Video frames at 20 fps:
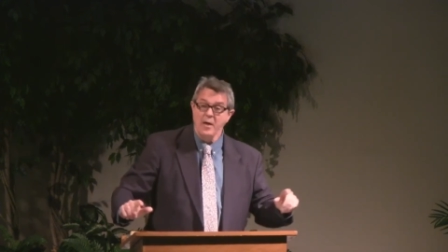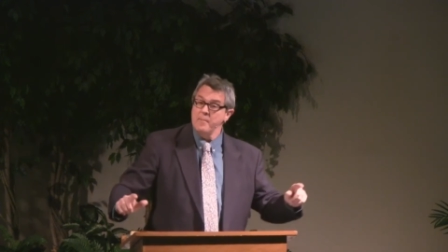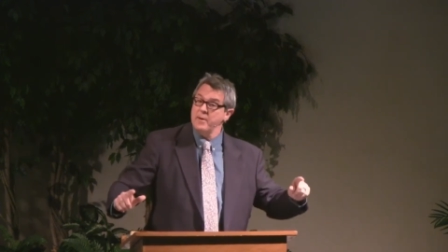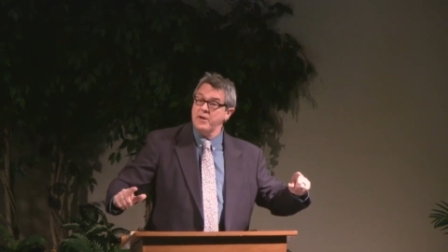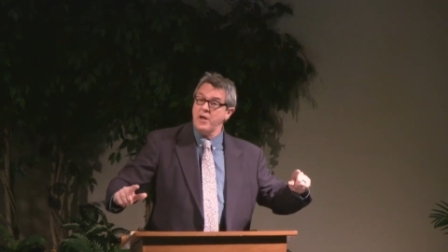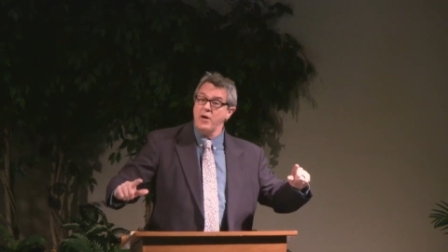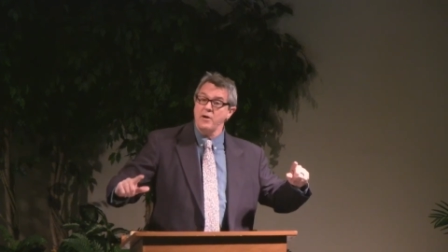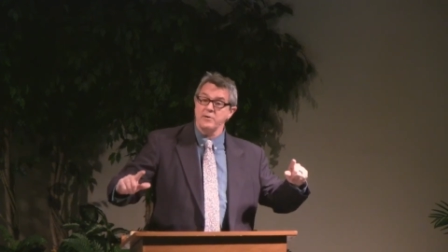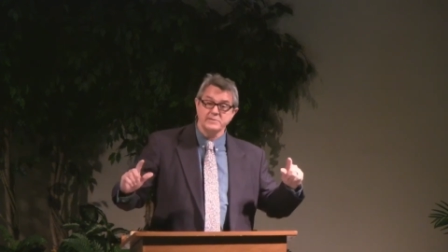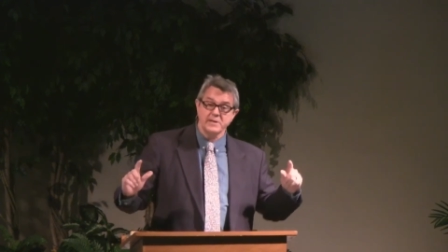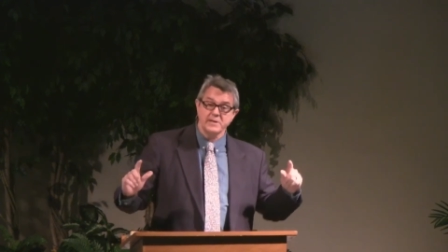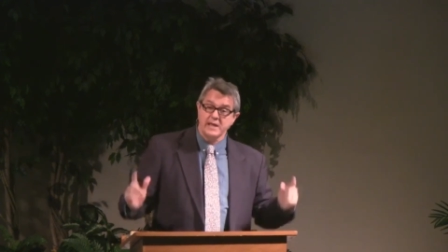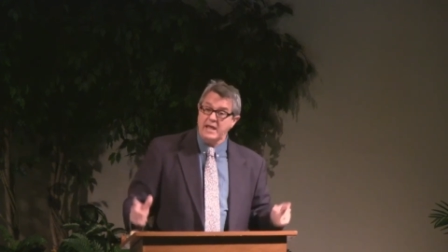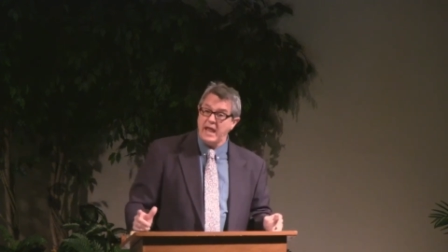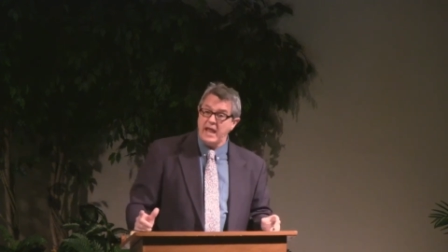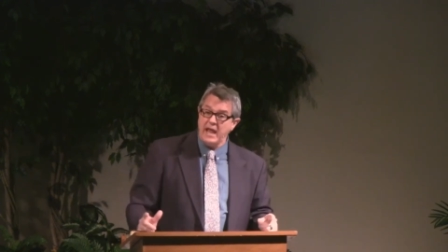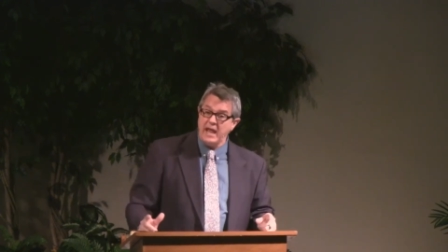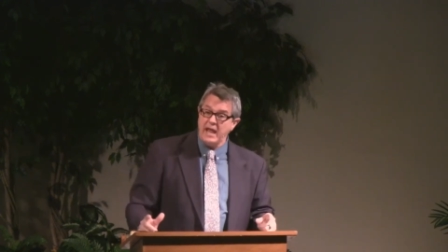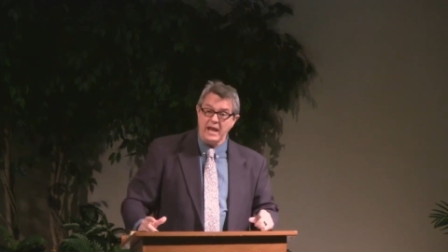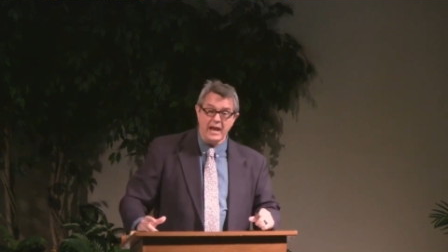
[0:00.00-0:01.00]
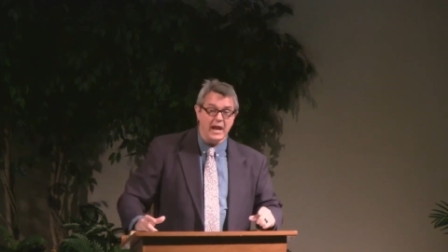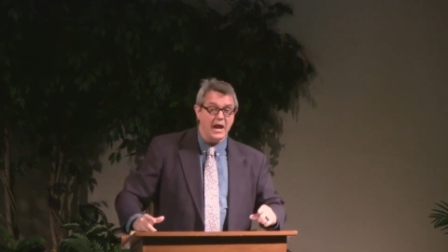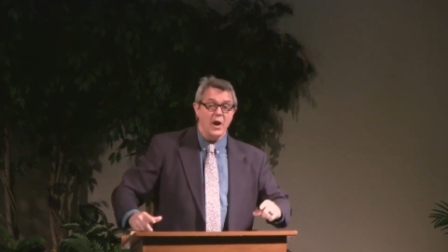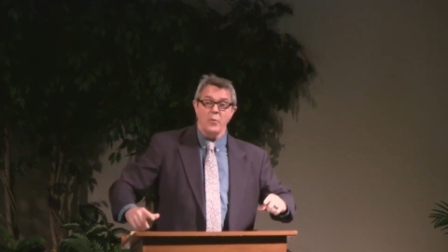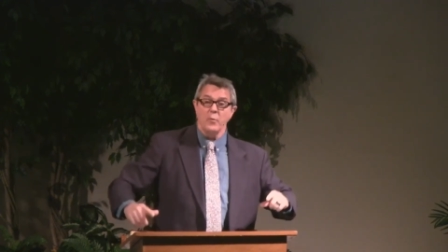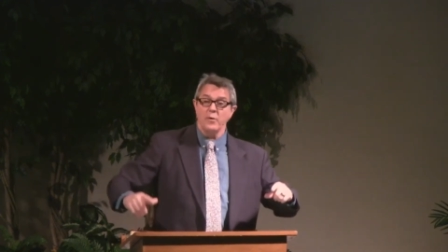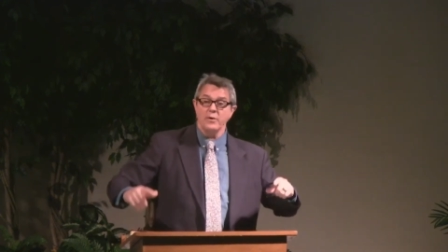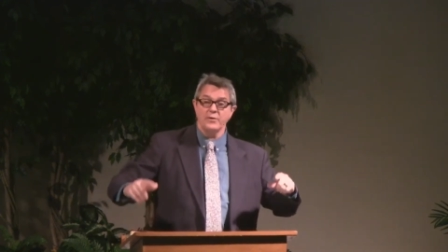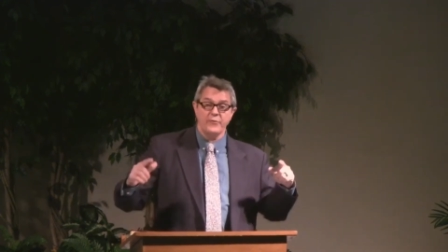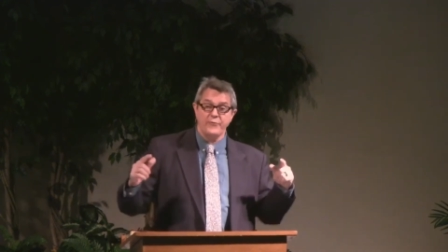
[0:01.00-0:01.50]
because the king
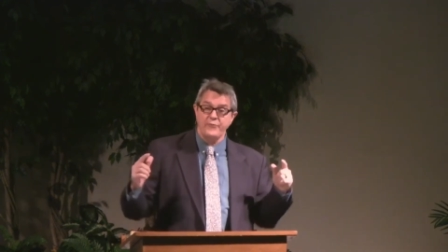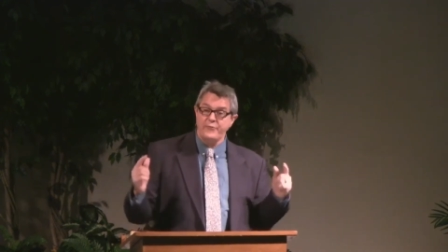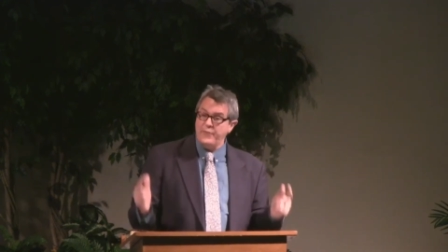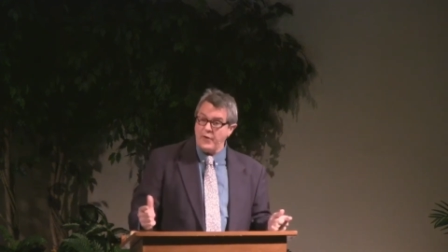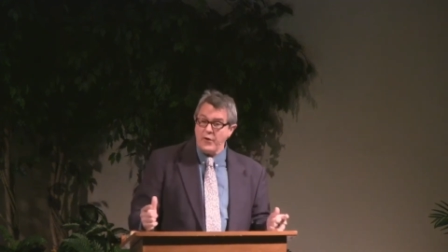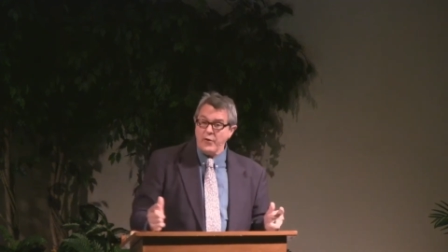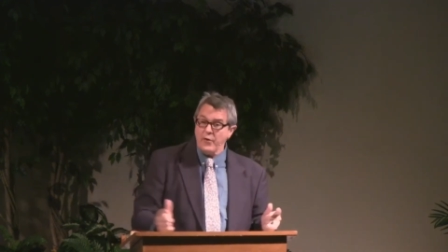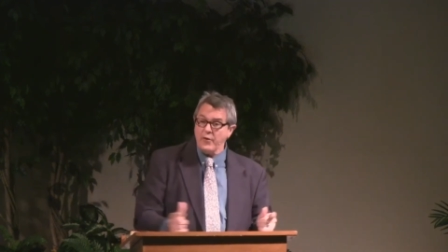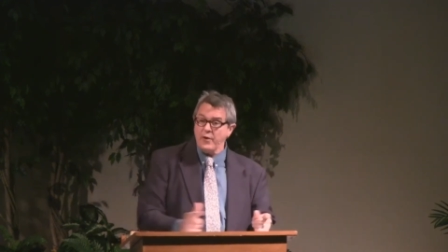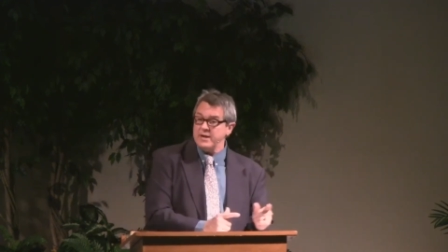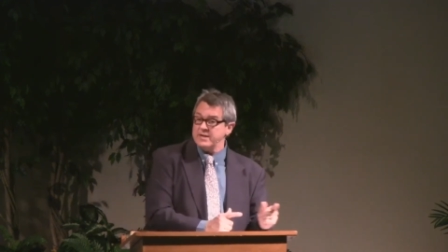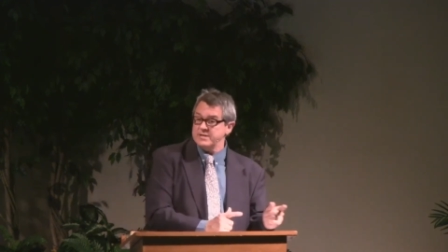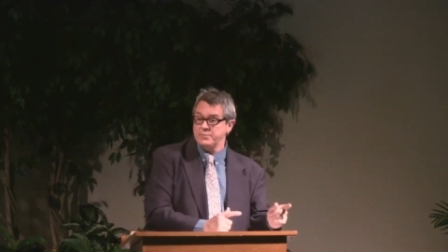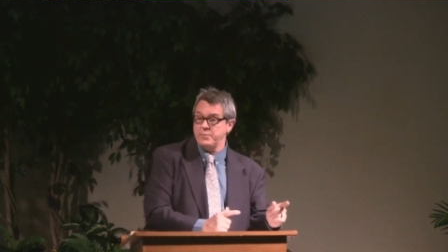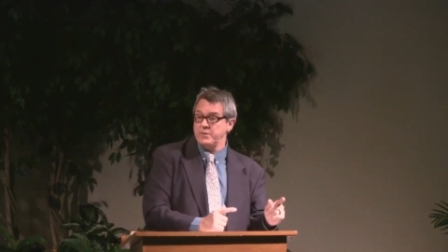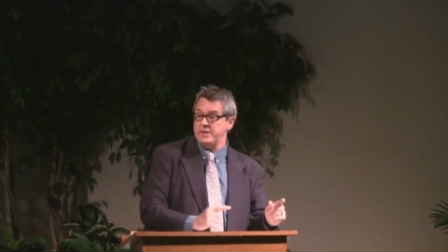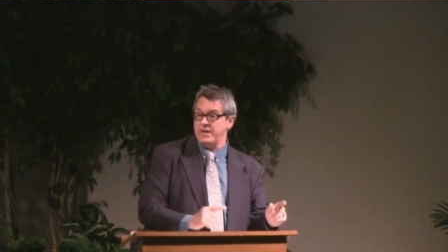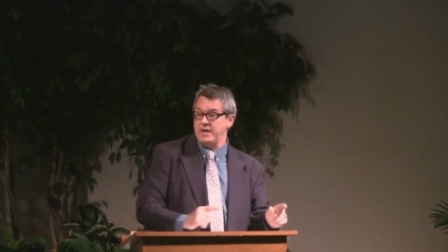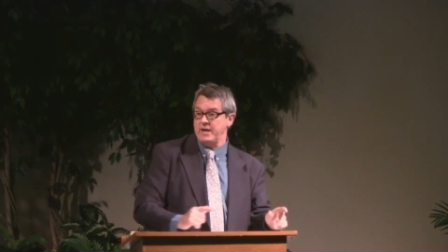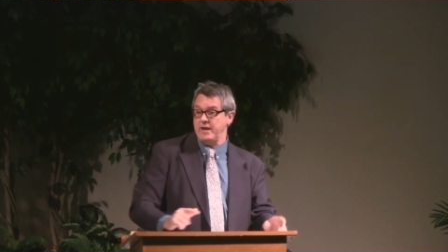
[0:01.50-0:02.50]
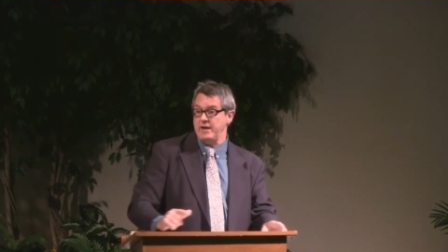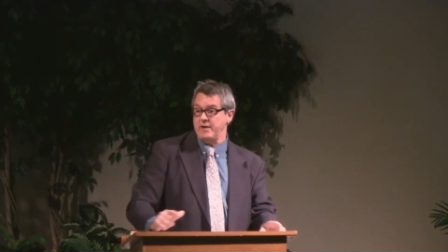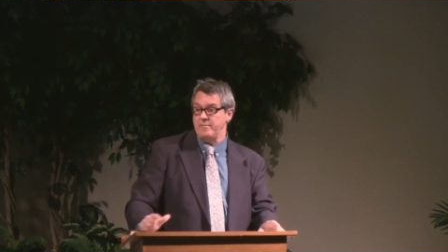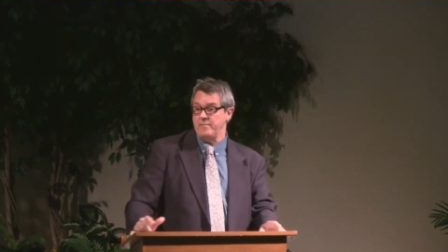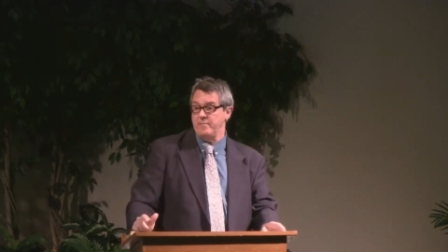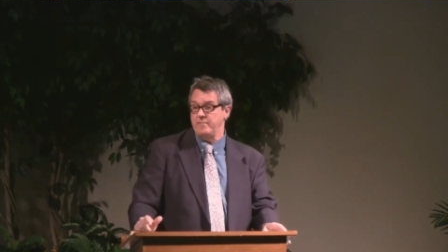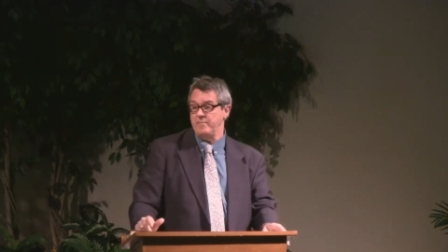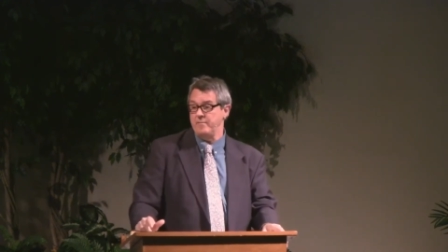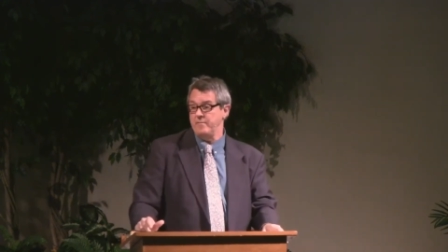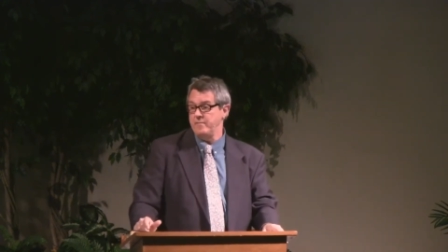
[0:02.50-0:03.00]
was furious with them